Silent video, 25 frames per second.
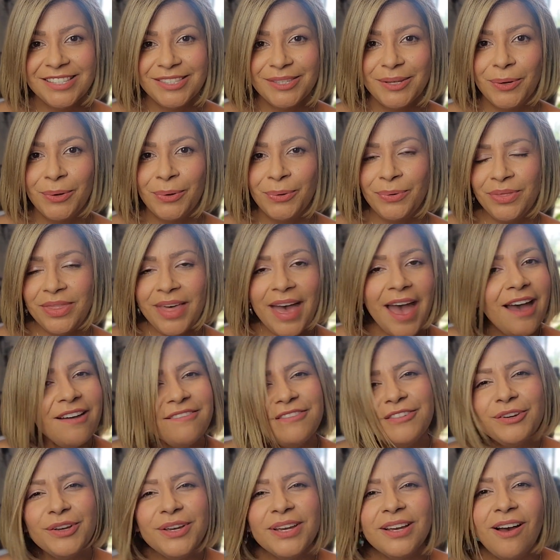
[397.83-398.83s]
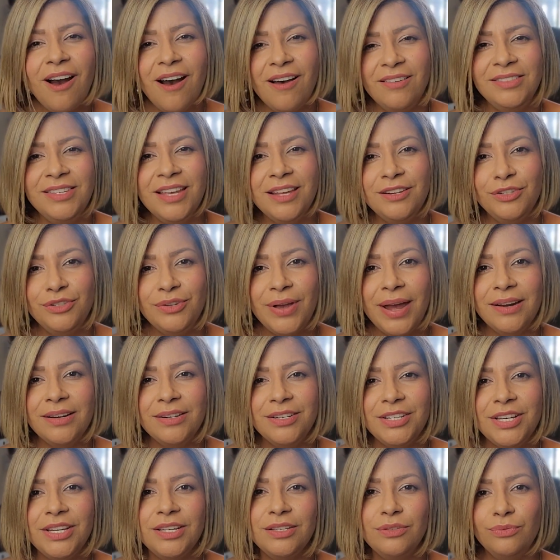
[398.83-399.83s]
So the evergreen content
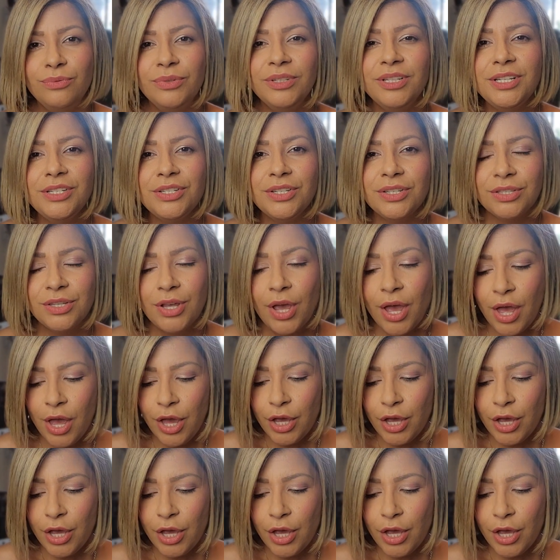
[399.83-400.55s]
strategy is really just